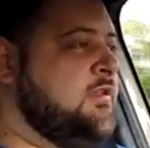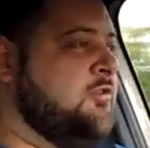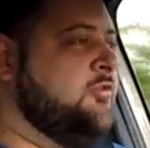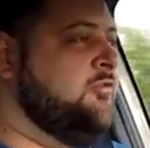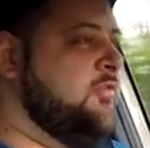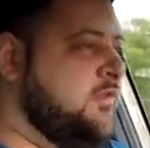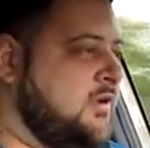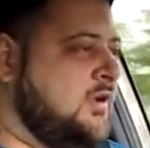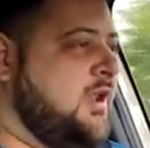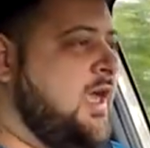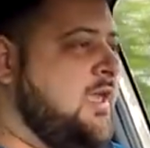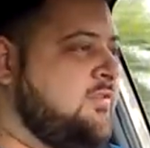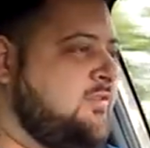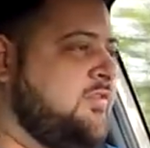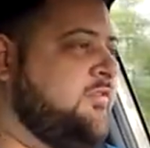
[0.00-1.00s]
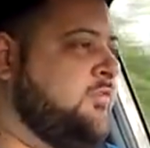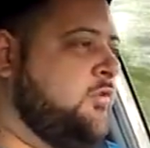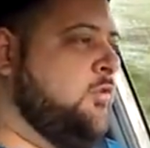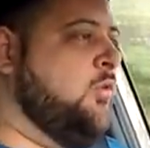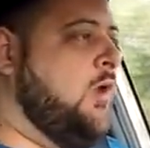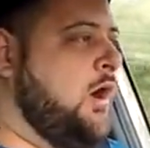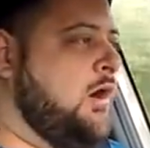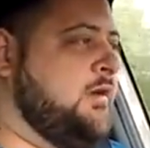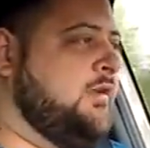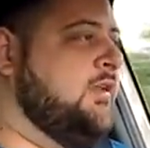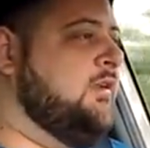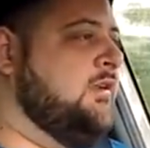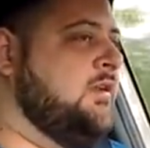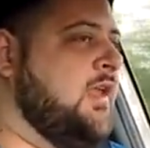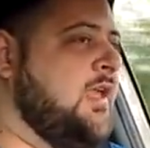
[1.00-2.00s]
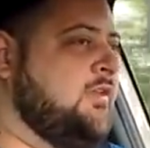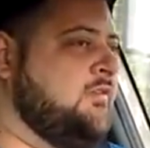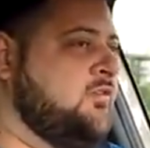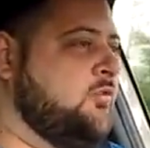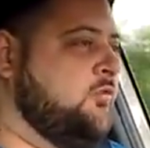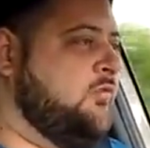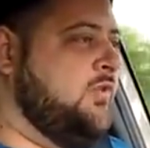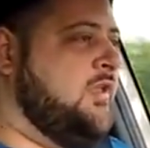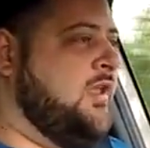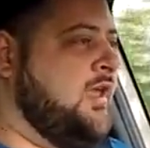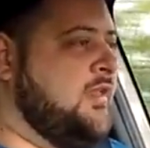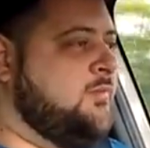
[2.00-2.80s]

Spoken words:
You feel as if you are in an SUV,